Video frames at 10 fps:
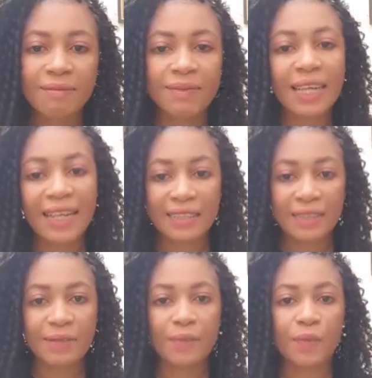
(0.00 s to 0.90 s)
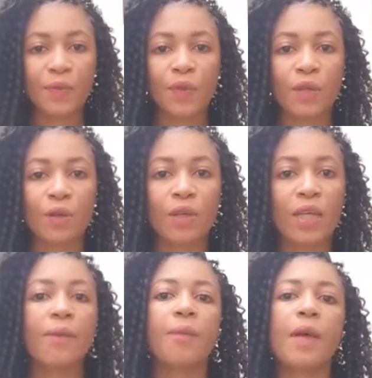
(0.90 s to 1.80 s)
died.
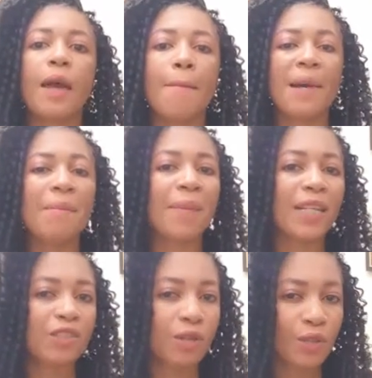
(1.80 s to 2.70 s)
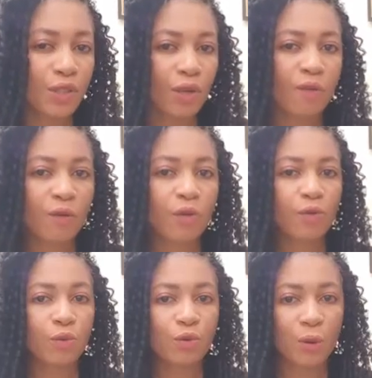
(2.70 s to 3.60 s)
Okay, but majority of those
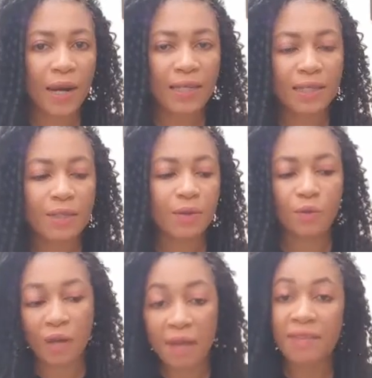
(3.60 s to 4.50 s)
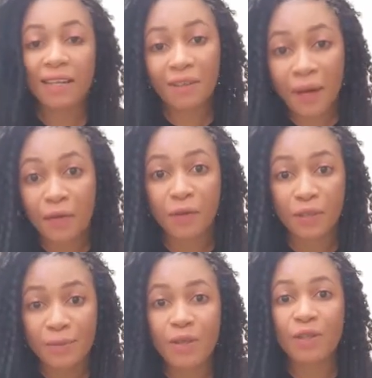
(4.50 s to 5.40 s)
who tried, who after crying, of
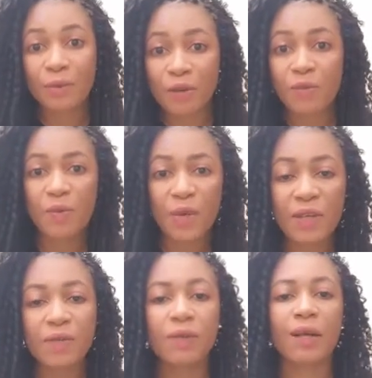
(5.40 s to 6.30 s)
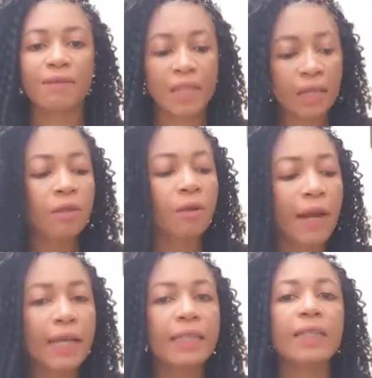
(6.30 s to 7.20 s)
course, because it must be painful, after
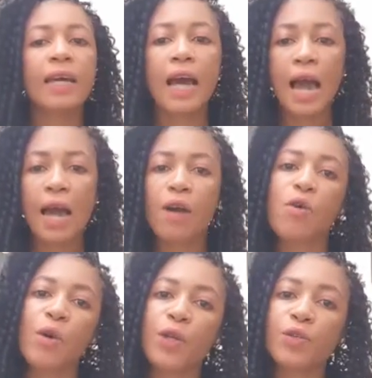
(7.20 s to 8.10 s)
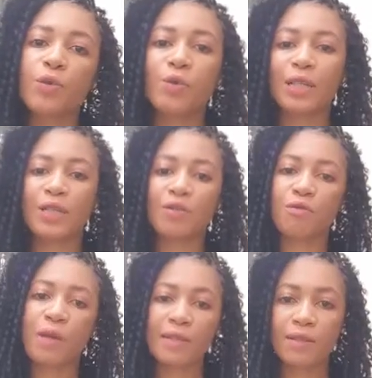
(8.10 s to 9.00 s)
crying and going through the
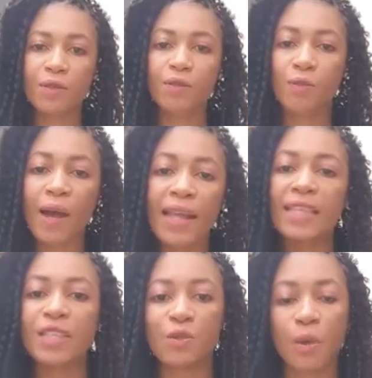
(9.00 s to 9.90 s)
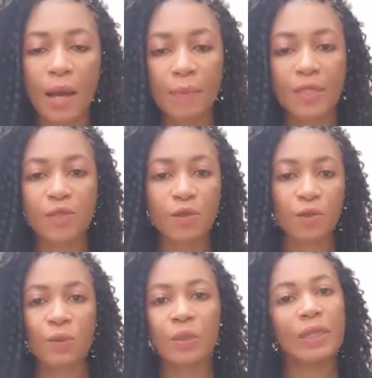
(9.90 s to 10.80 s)
stress of why this should happen to
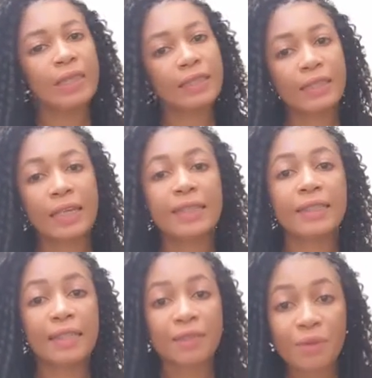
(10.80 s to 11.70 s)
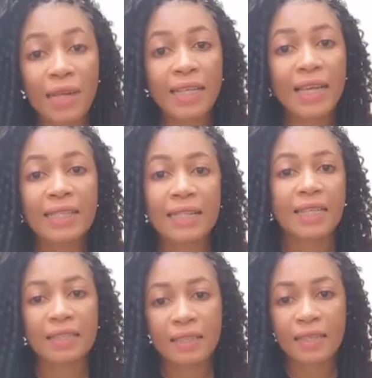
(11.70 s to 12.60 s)
you, then they realize
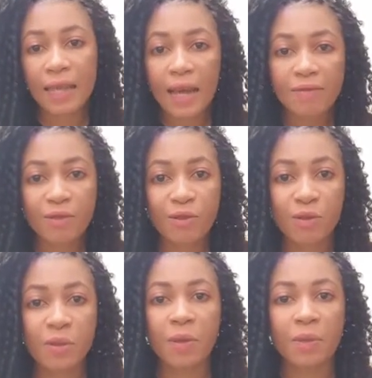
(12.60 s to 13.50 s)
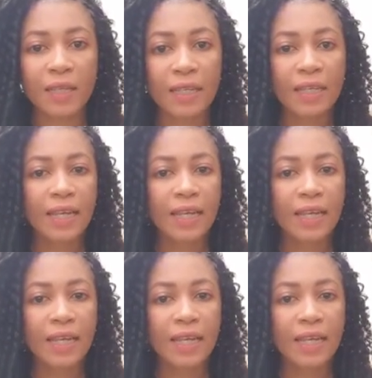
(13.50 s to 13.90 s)
that they have to do something.